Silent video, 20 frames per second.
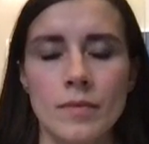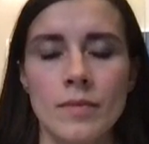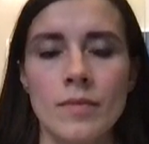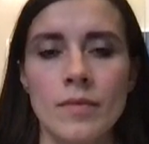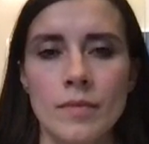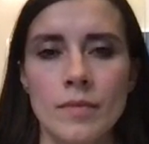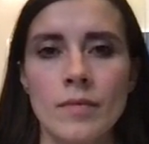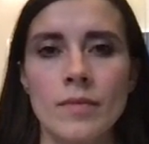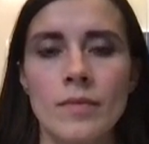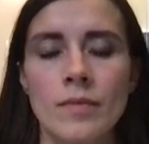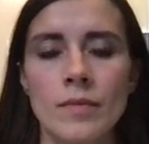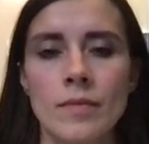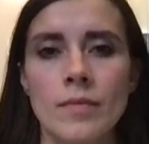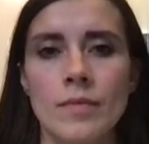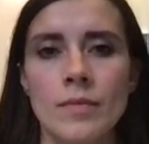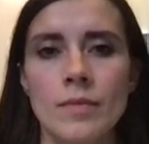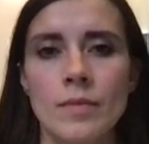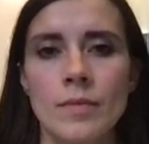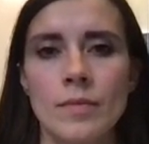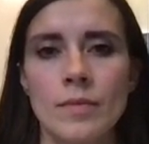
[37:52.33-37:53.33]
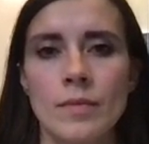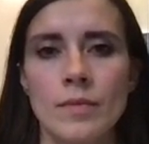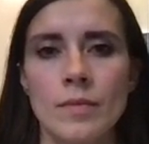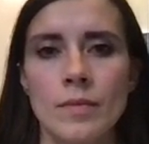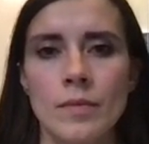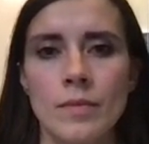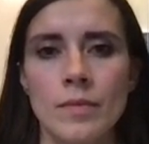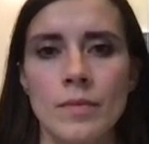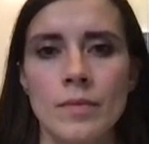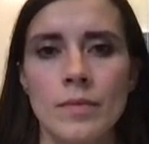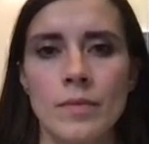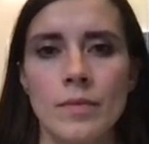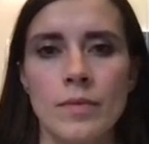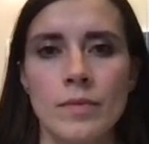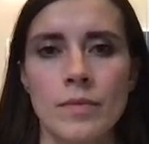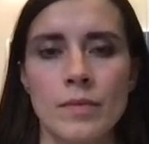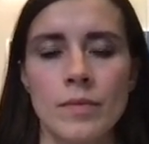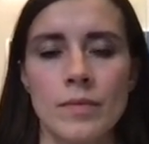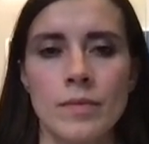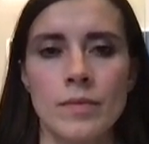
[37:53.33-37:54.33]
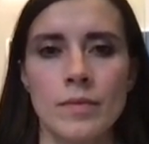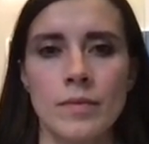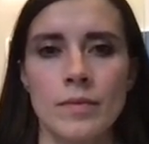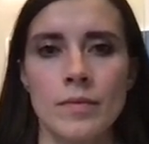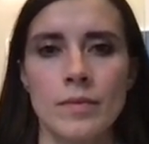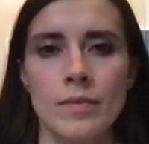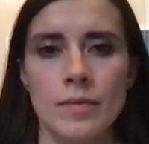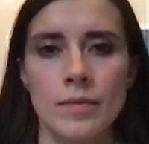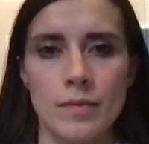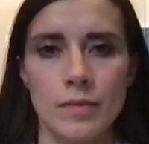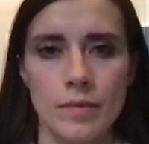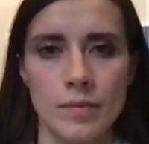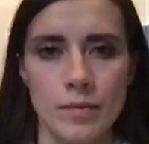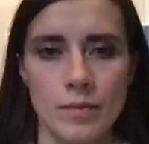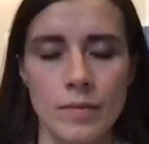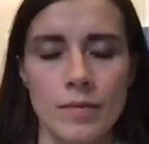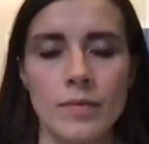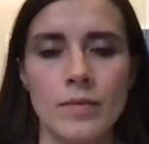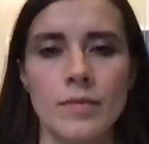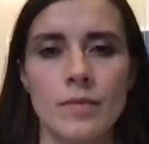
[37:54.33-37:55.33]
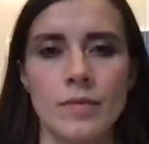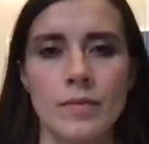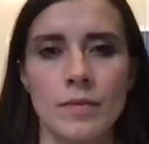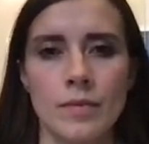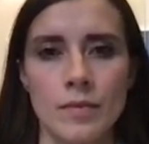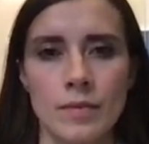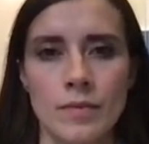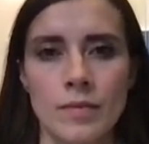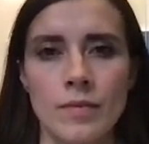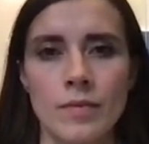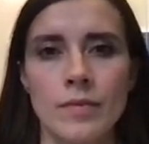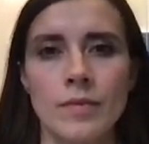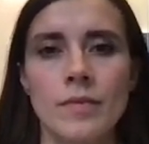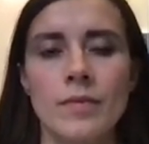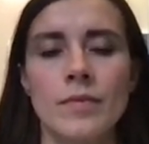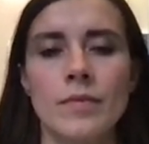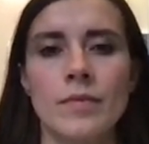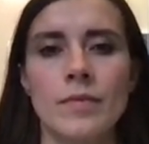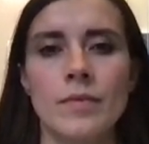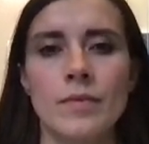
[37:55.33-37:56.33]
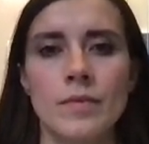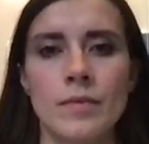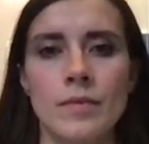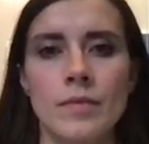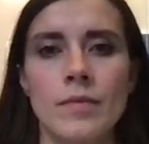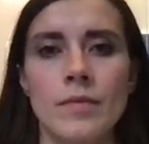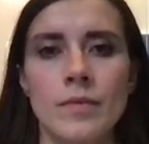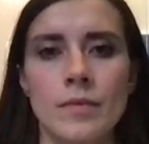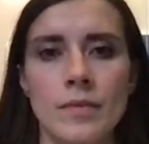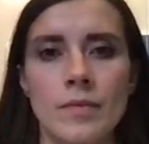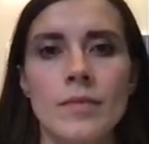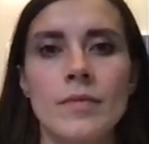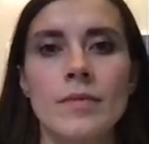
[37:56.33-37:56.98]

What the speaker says: The person shown says nothing.